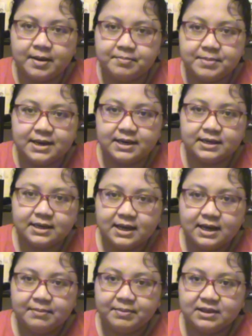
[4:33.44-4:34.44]
May,
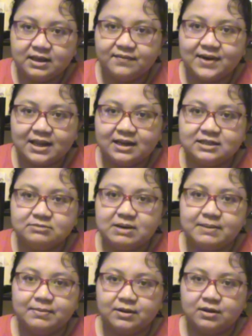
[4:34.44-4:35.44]
but the vaccination
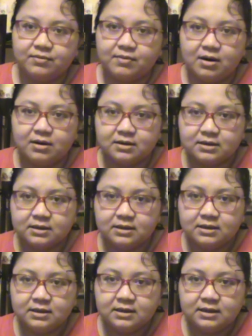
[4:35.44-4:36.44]
papers are wrong.
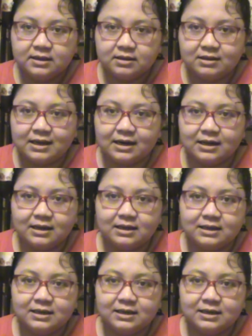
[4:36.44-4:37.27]
So technically,